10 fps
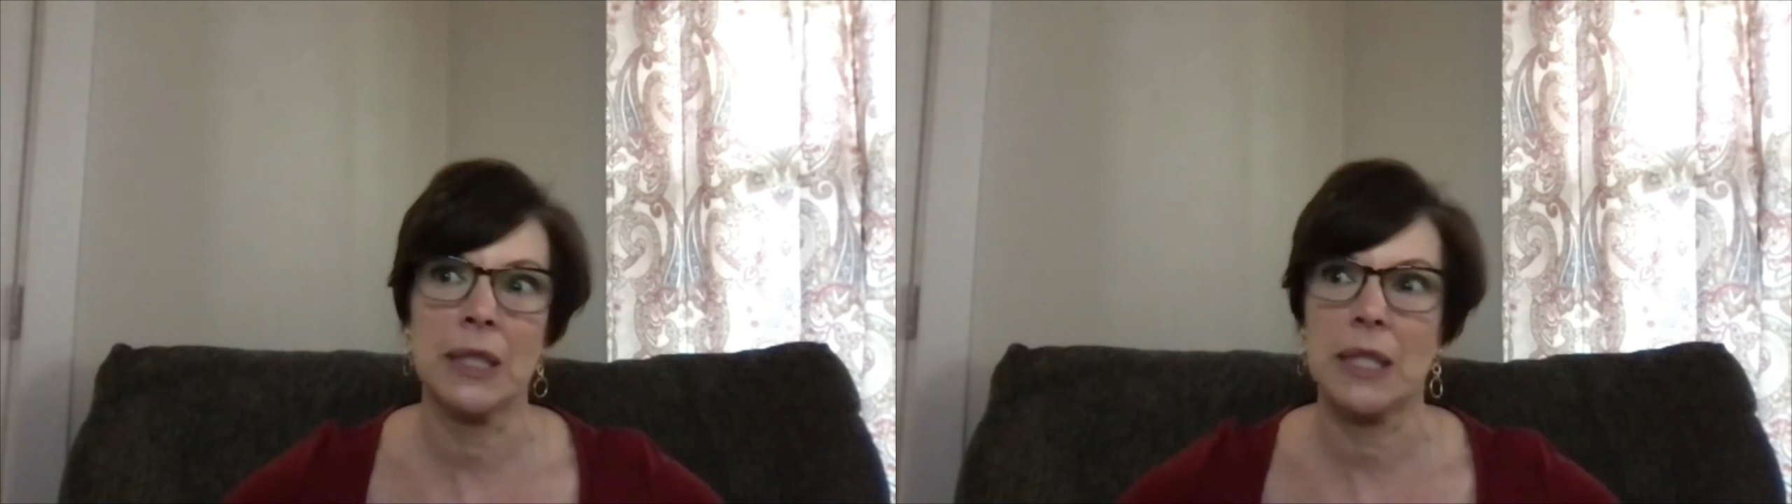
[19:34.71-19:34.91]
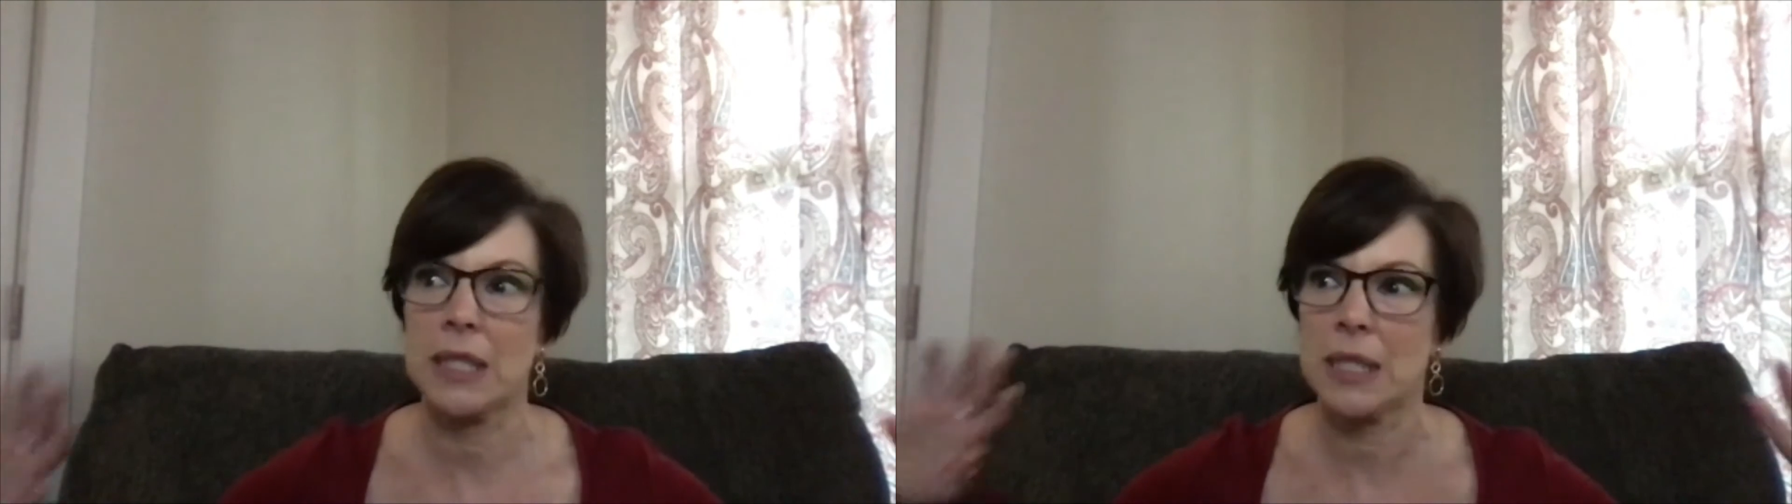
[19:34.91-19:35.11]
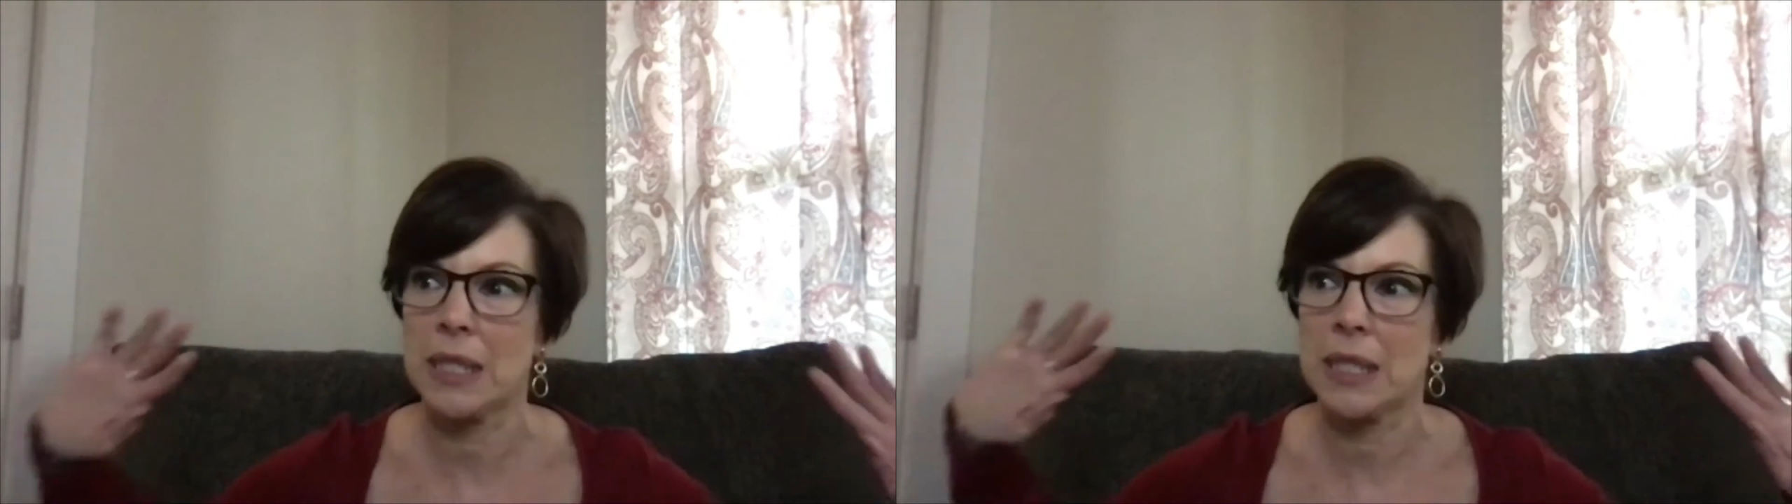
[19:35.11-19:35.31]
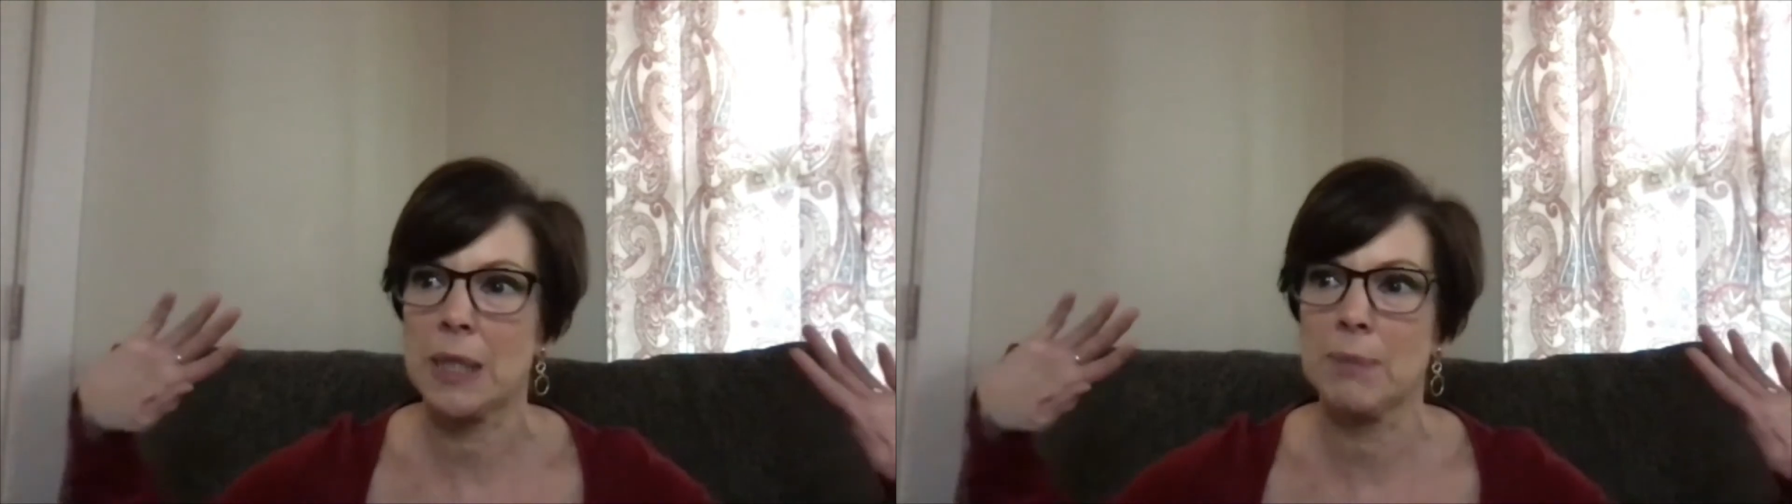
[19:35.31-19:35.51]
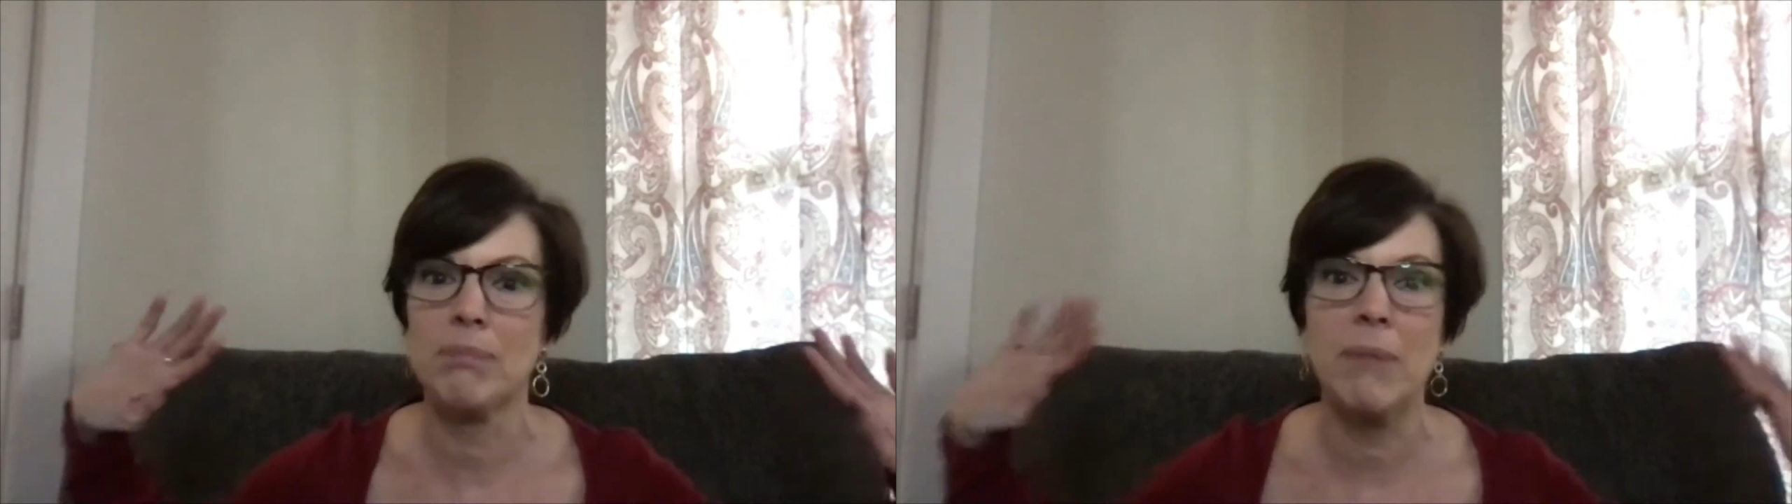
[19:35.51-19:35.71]
this
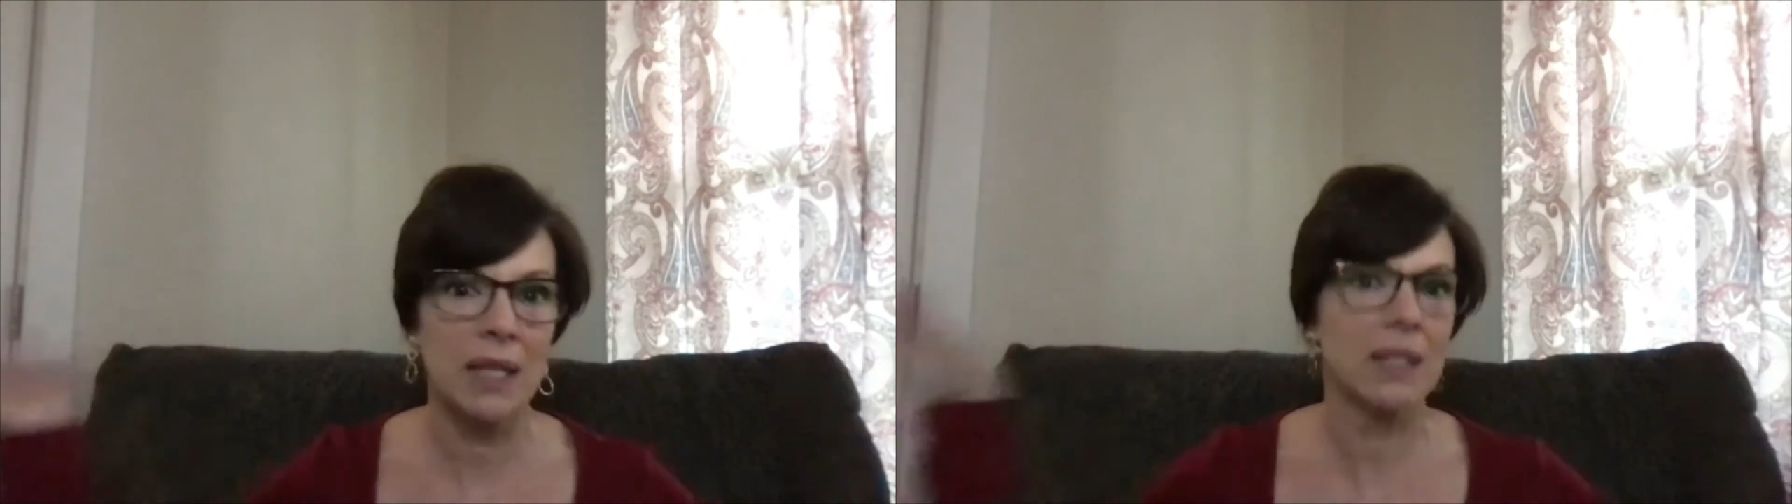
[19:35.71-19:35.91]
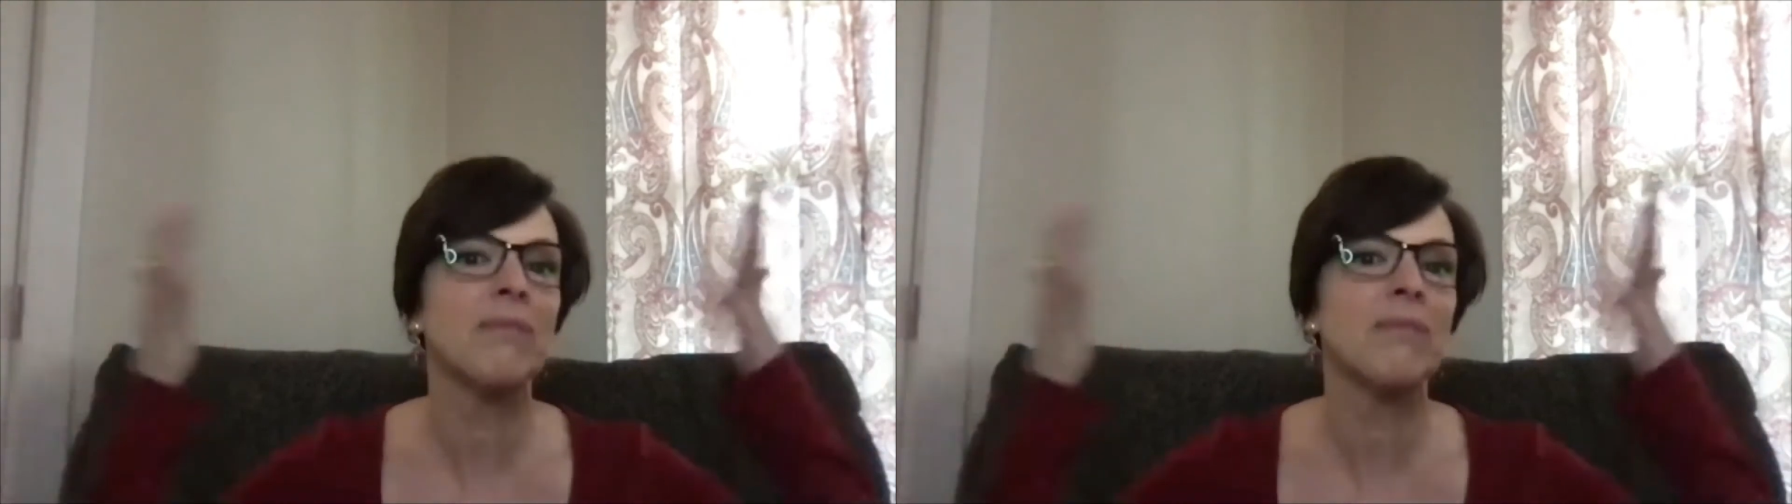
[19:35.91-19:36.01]
smell